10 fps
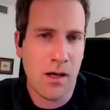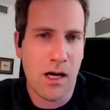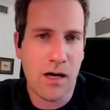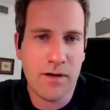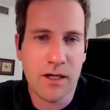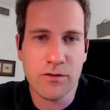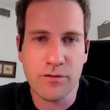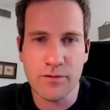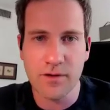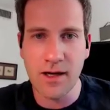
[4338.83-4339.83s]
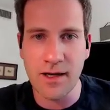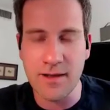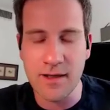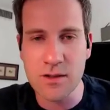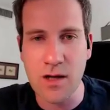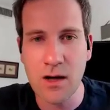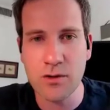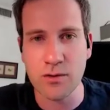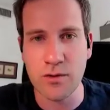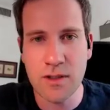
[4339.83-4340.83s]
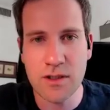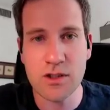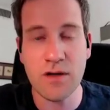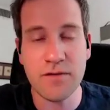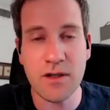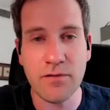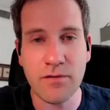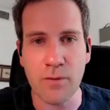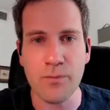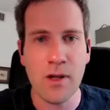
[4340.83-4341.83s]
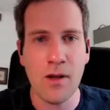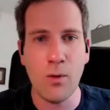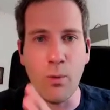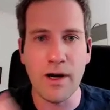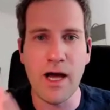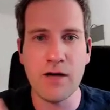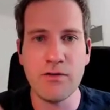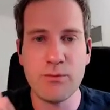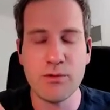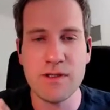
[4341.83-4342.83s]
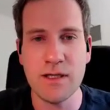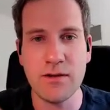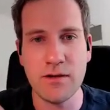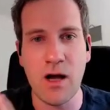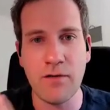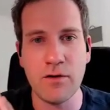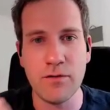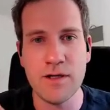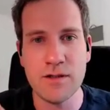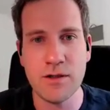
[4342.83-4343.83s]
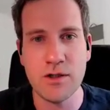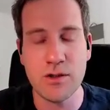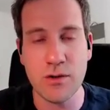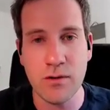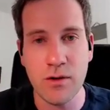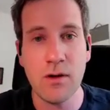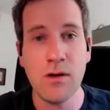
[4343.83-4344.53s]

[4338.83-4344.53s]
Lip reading: I have a lot of ideas on how to do this, shifting from 100% novel research to